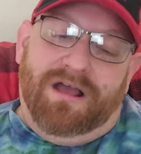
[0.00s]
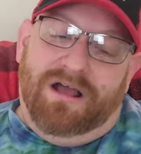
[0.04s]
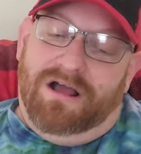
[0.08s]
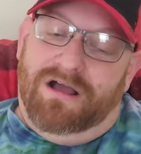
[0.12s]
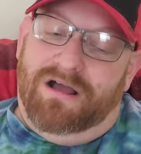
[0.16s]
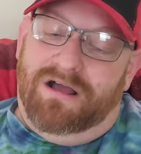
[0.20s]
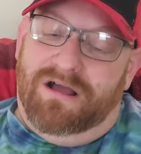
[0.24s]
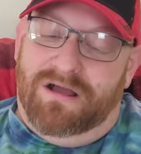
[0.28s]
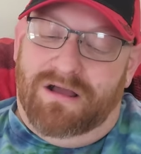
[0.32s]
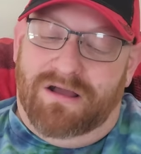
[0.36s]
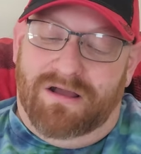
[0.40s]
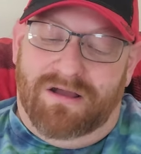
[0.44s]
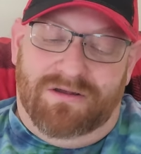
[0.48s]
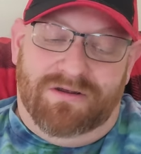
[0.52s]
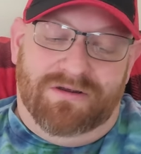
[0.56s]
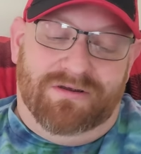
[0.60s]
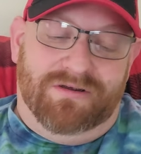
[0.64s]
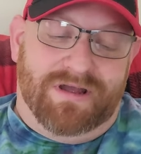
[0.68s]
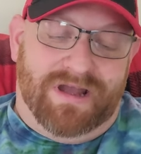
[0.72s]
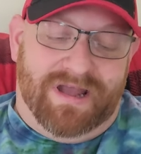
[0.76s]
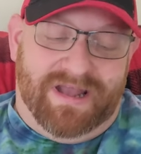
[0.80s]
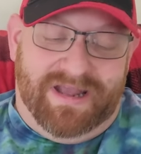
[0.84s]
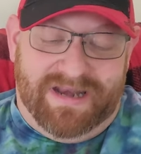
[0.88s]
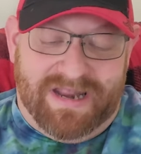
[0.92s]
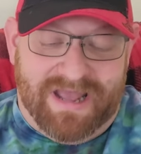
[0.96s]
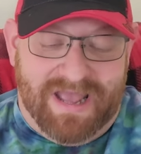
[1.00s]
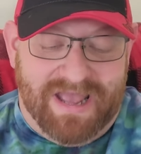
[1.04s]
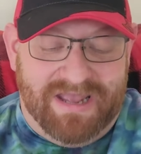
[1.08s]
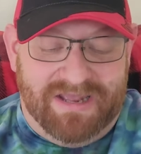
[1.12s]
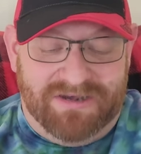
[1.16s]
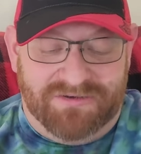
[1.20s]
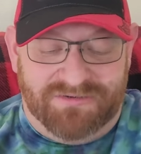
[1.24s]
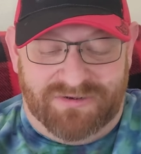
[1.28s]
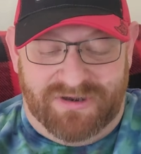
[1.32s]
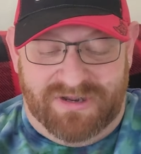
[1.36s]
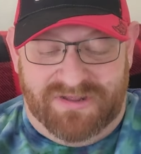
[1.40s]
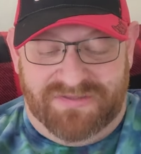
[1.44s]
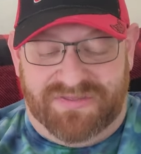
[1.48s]
All right,
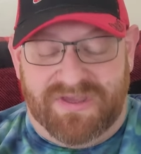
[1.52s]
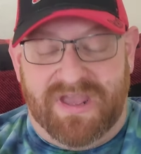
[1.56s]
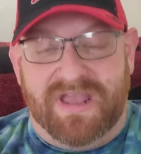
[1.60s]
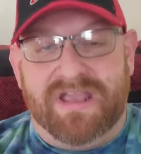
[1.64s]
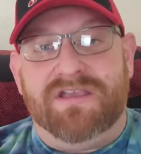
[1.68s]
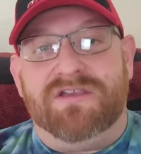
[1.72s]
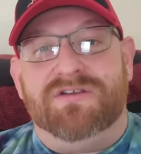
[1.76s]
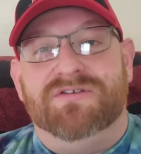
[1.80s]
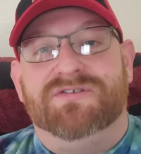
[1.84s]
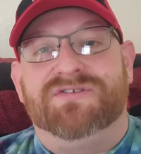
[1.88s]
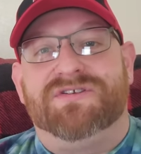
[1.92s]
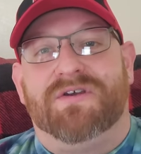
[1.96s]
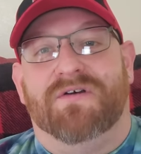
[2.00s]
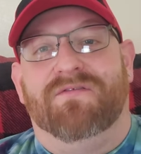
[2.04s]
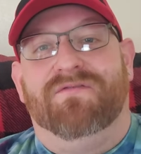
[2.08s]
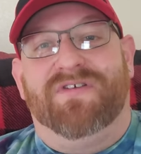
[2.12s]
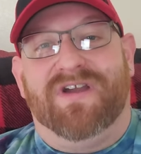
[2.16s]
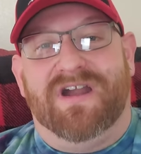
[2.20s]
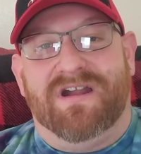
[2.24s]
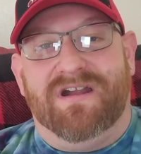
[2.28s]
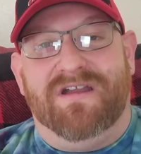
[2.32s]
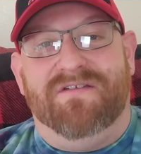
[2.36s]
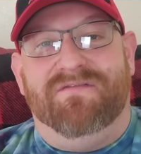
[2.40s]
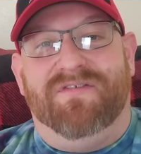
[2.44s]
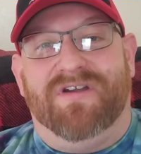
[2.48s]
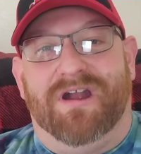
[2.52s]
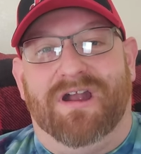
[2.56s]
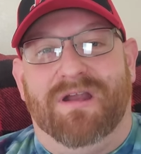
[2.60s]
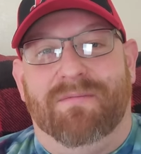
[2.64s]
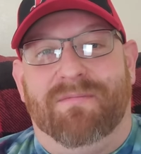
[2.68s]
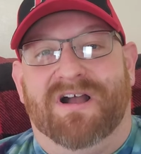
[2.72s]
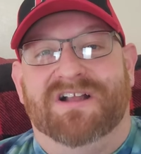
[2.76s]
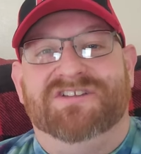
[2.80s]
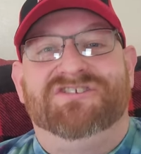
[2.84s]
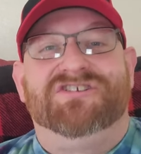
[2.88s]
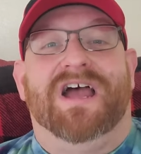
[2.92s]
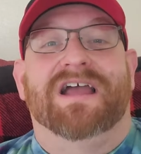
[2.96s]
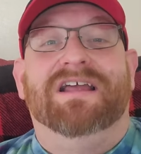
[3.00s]
Henry, thank you so very, very
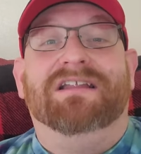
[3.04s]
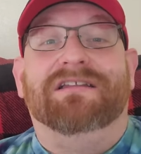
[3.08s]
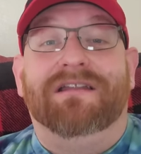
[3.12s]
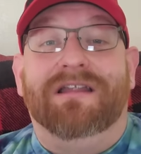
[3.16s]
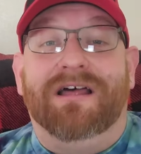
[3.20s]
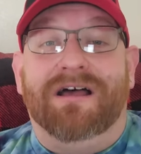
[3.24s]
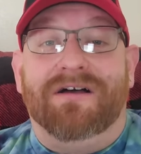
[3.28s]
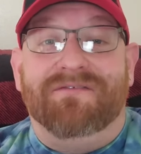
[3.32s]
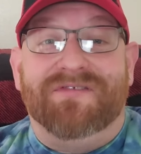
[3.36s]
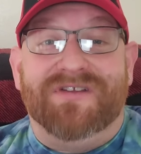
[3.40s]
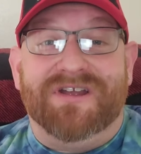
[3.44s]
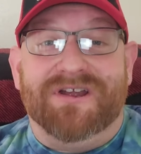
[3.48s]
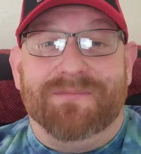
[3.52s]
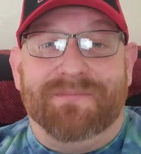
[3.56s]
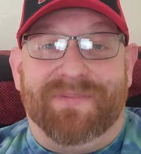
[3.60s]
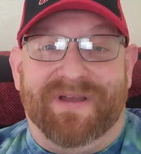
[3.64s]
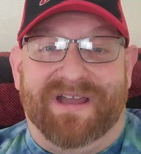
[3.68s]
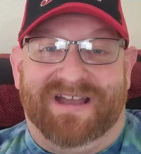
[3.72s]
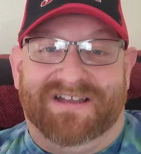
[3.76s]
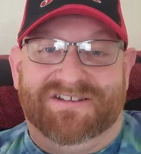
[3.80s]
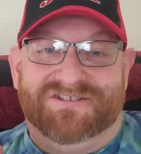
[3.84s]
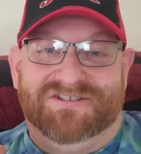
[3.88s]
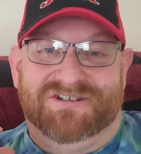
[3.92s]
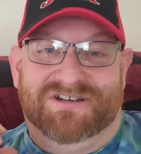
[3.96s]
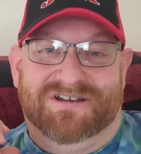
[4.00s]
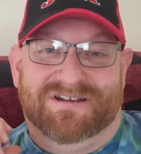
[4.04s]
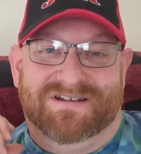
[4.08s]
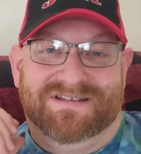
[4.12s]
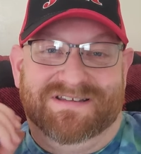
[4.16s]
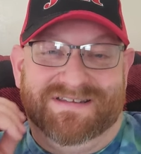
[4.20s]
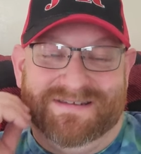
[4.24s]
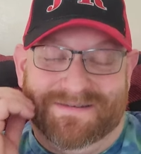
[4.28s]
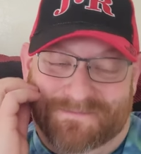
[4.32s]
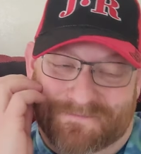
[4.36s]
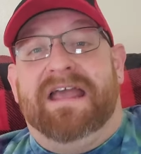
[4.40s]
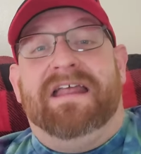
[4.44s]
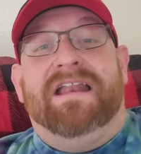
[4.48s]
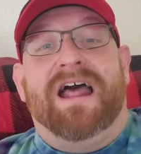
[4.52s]
much. I love your
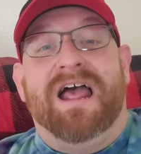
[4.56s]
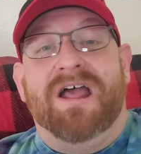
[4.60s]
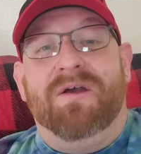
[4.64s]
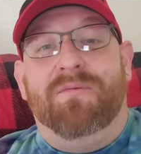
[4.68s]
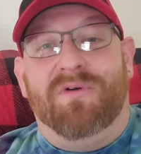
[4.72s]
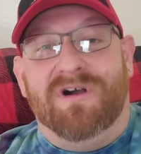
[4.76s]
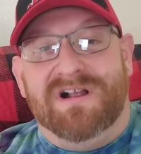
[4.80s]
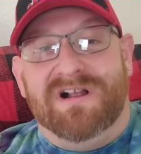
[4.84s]
pictures. And I